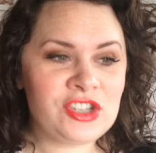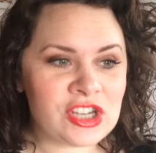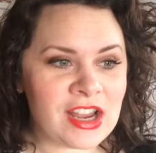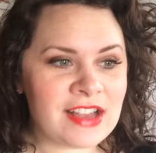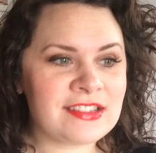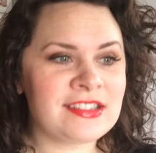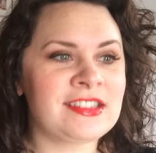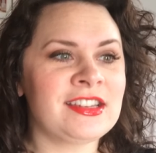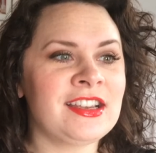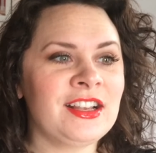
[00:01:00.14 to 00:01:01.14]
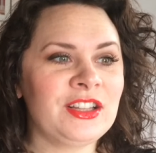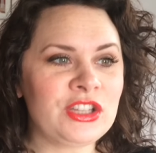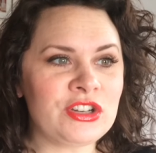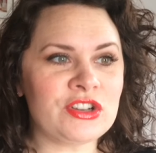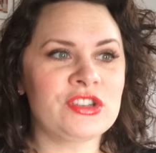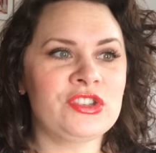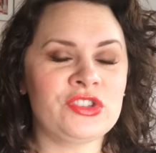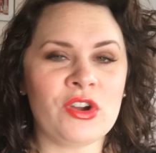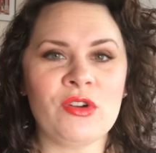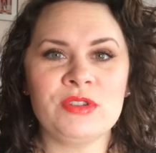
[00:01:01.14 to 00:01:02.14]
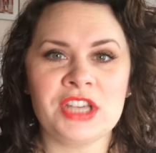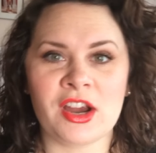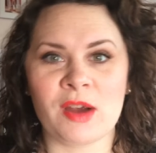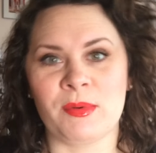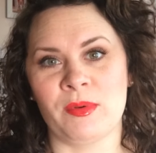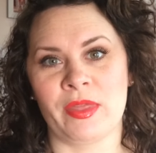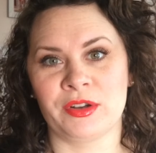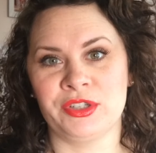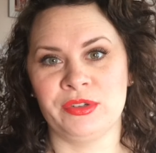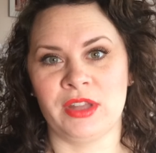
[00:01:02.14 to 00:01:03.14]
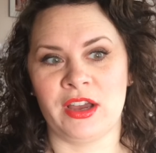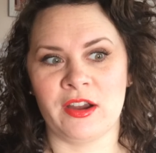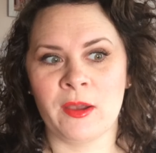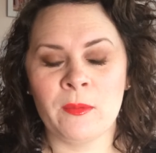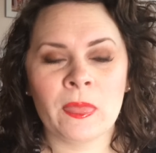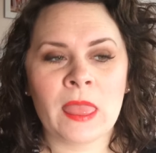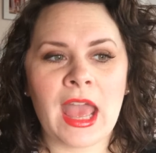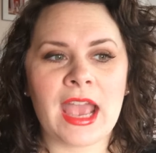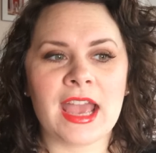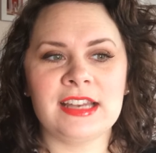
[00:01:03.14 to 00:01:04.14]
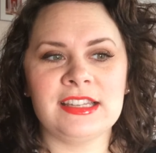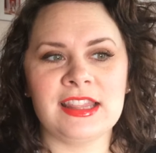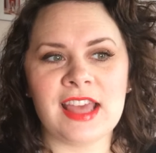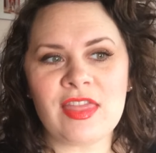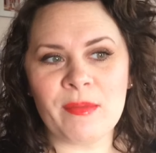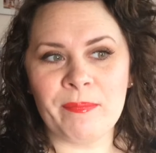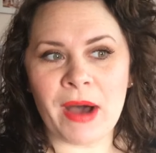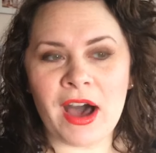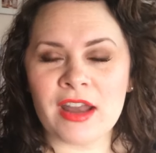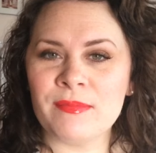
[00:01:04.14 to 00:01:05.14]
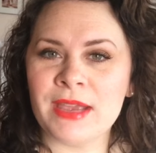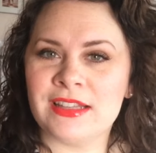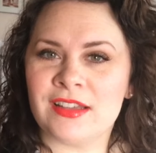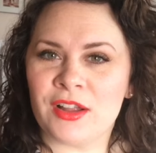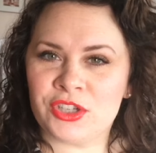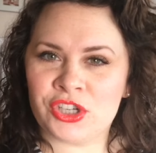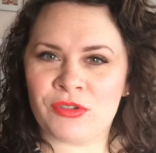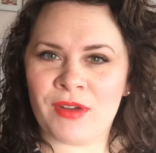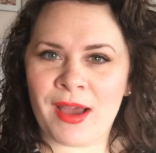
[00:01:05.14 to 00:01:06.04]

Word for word: just look so terrible when they're too long. And then the bottom gets all chewed